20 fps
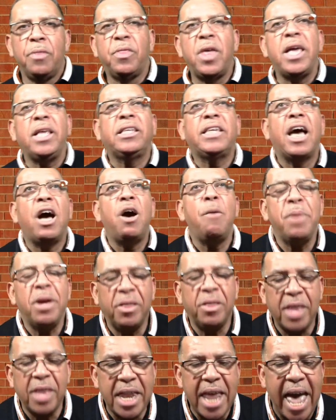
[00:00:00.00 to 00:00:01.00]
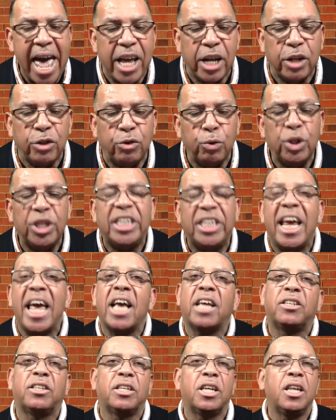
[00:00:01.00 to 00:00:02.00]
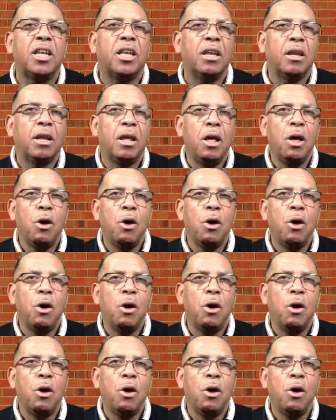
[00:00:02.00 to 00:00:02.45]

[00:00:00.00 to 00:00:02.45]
They tell me that Andrew Jackson